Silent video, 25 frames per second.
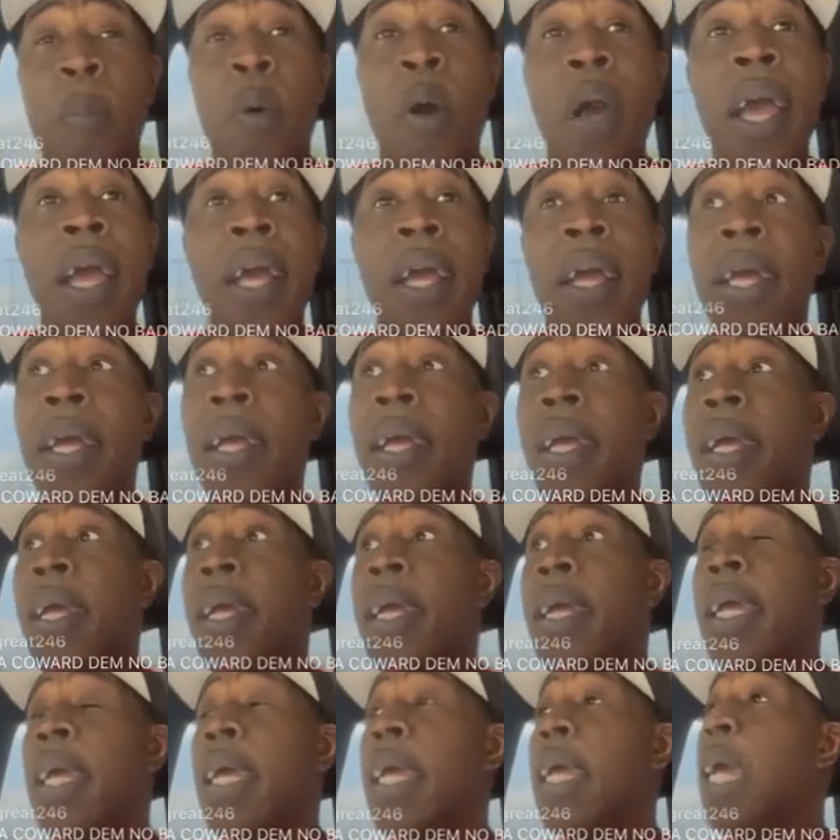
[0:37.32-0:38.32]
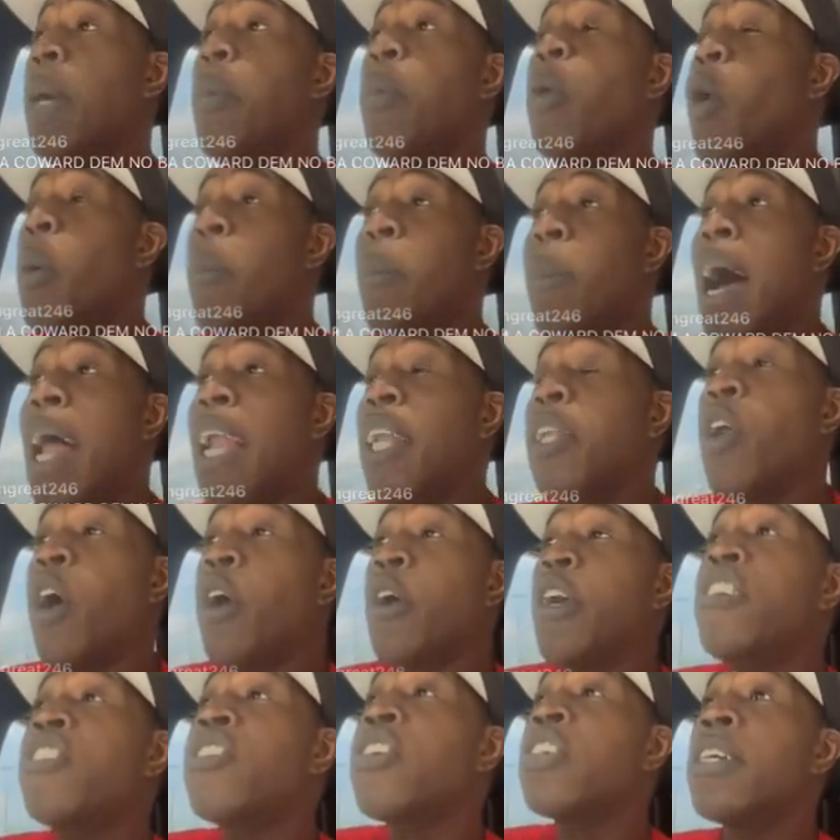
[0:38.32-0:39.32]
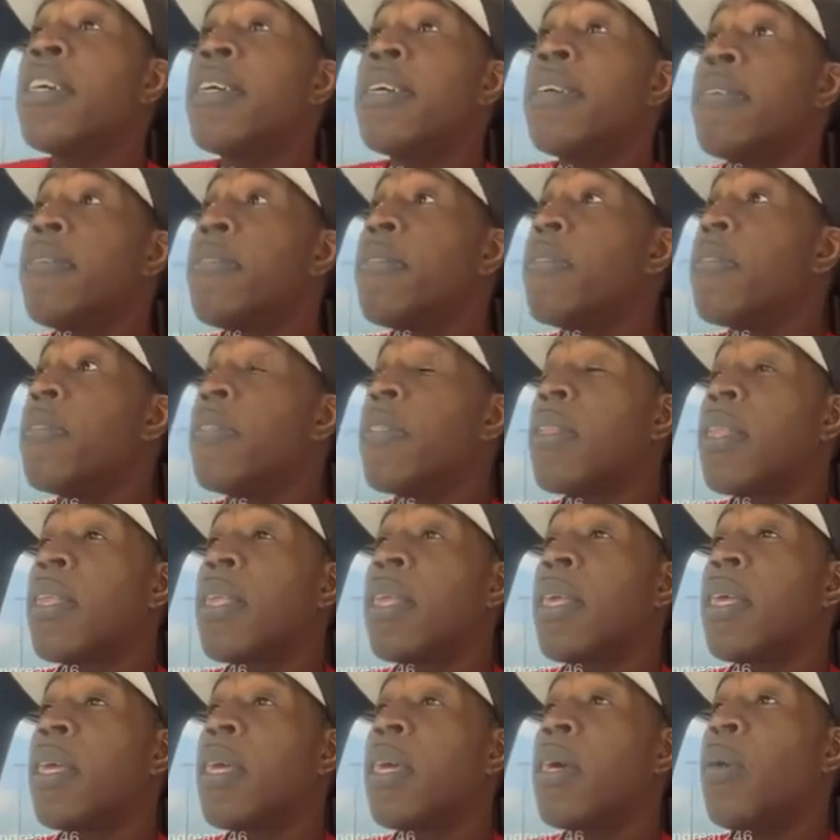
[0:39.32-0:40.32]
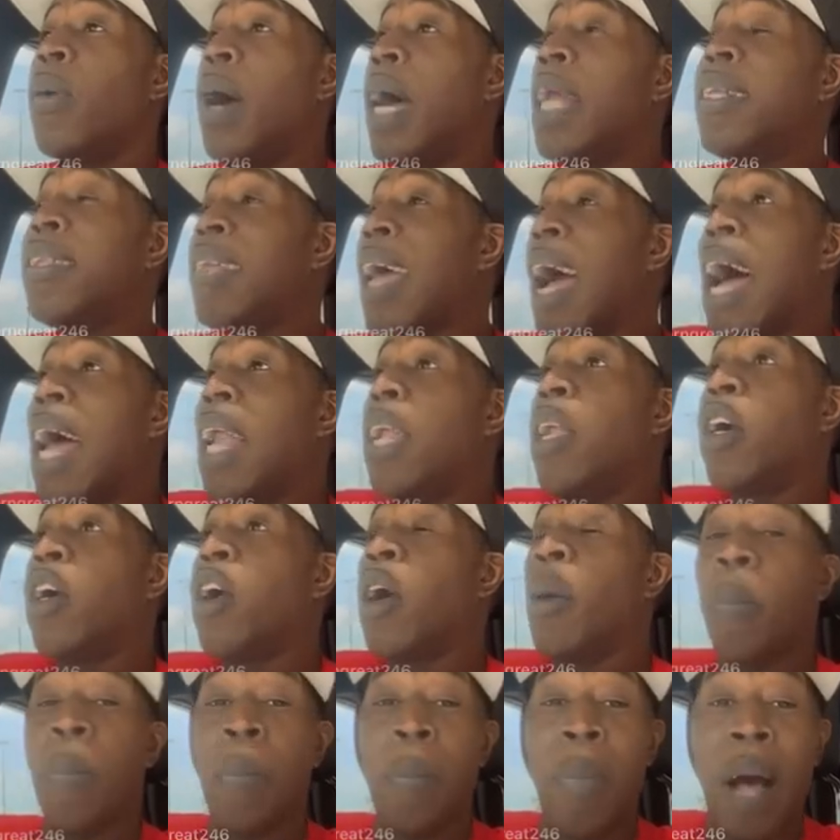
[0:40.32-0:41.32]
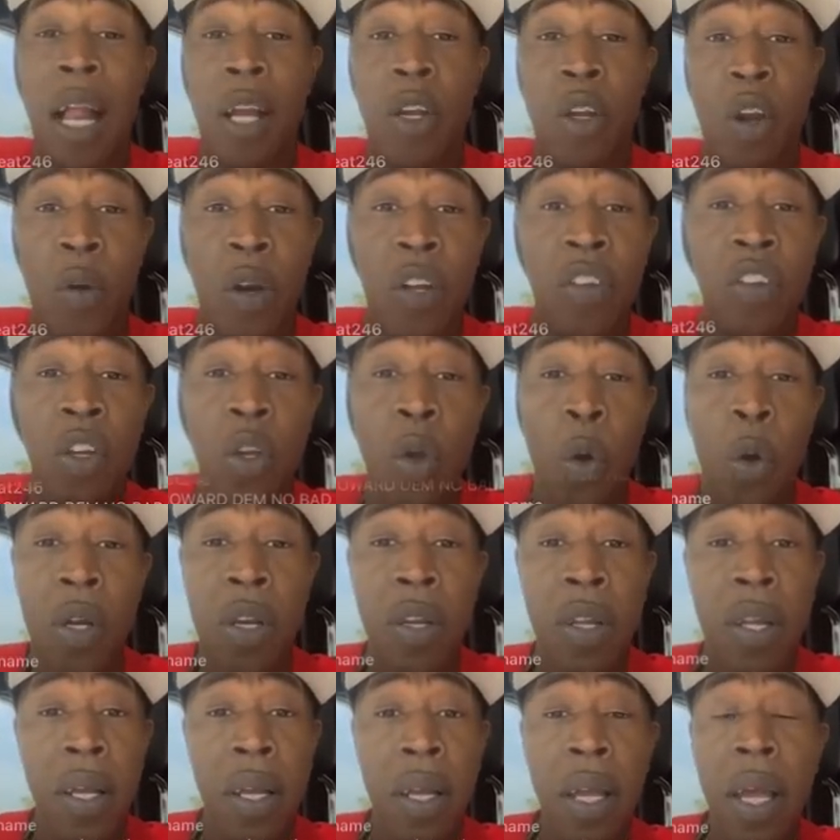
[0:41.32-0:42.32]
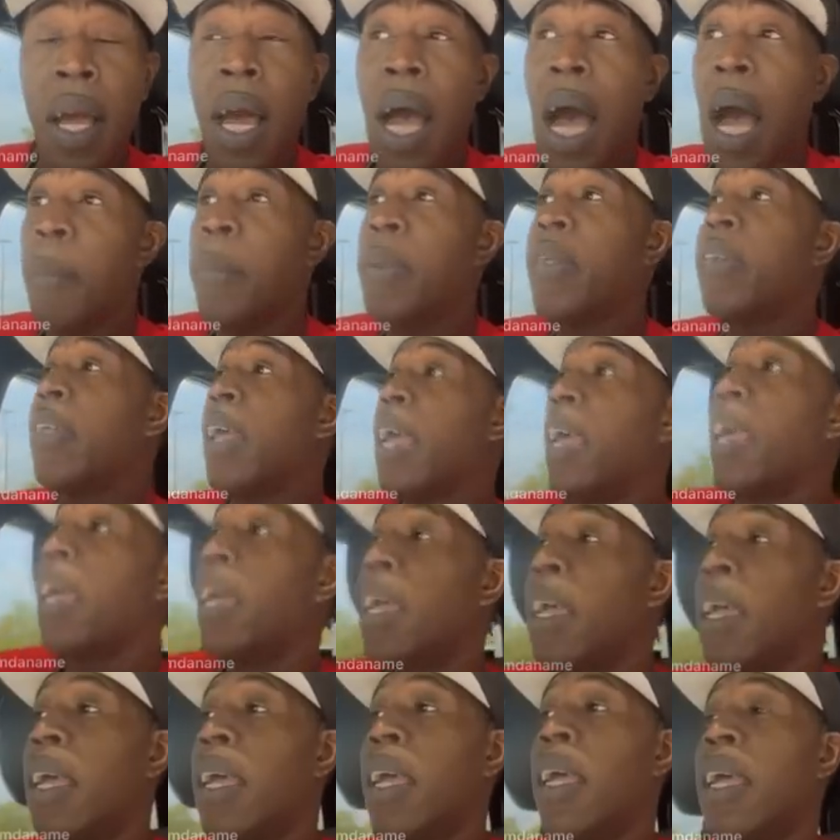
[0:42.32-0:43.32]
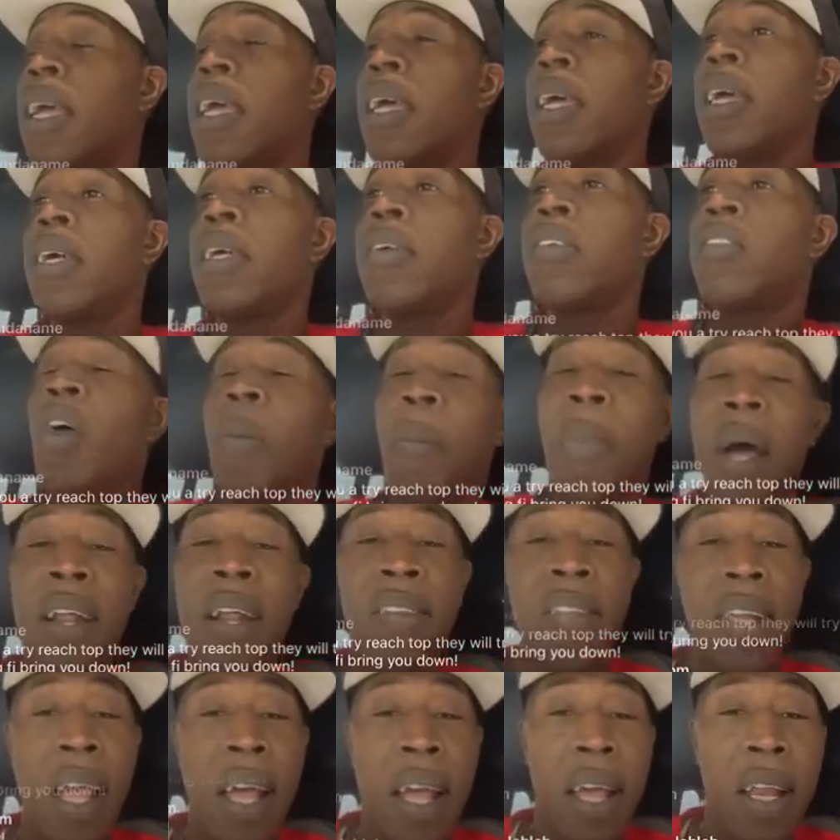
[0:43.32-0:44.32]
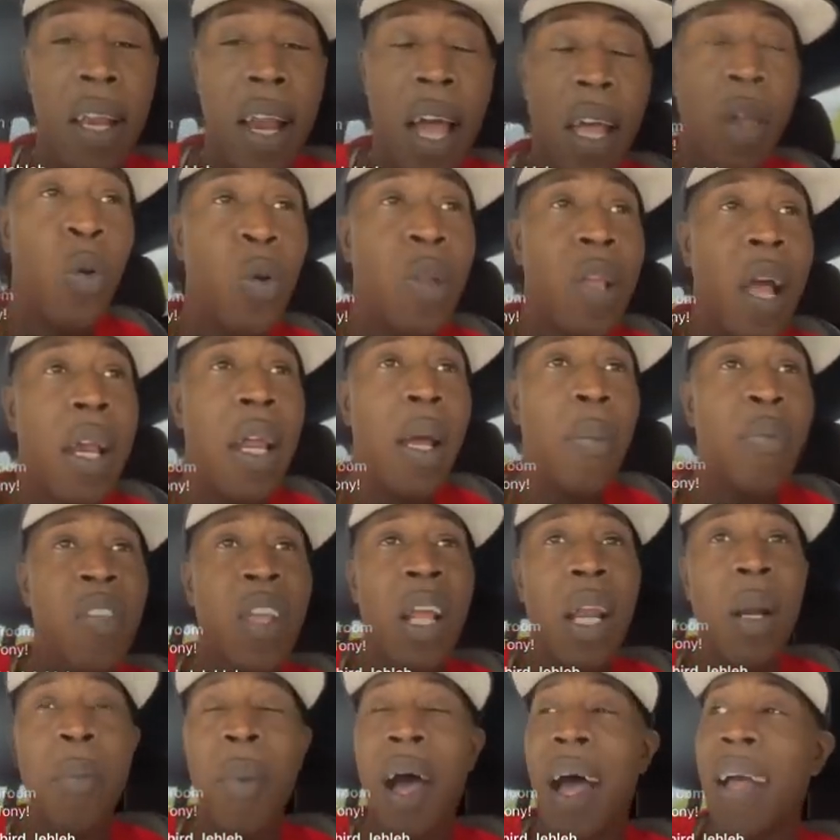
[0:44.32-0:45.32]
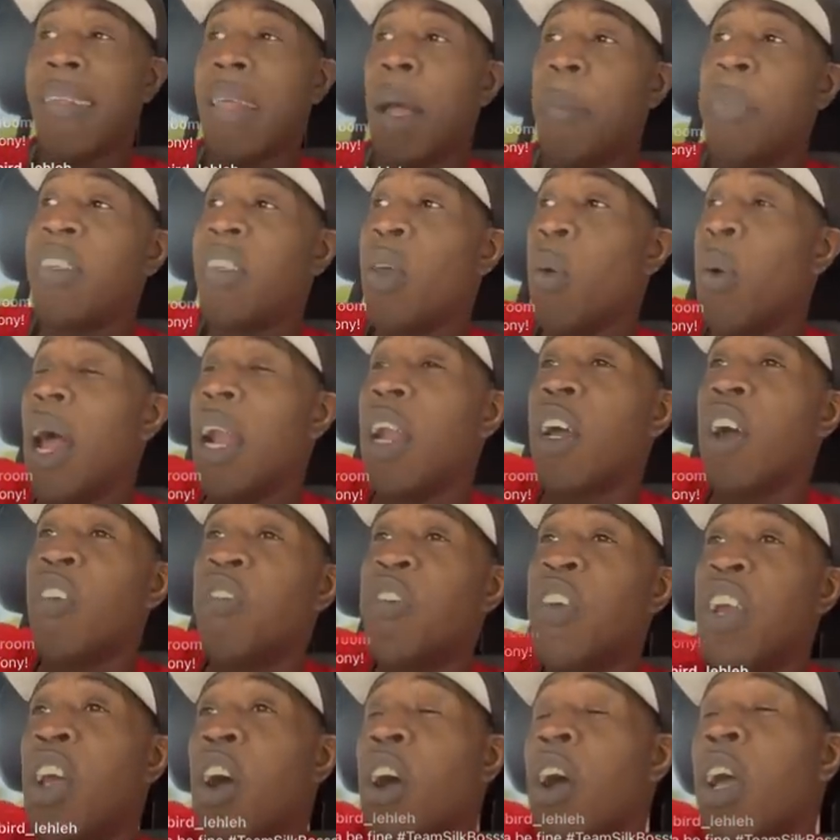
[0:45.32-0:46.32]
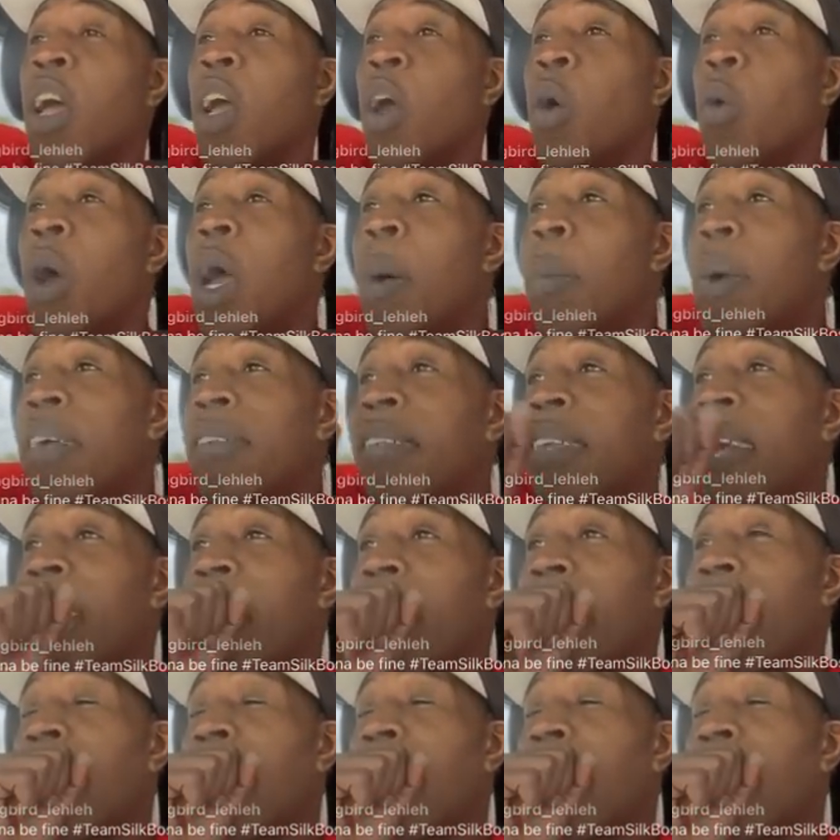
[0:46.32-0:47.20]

him away. Him look malnourished. One tall look up, malnourished youth. And me say, somebody say, that youth tell him Silk Boss. And me see one little video where him I say,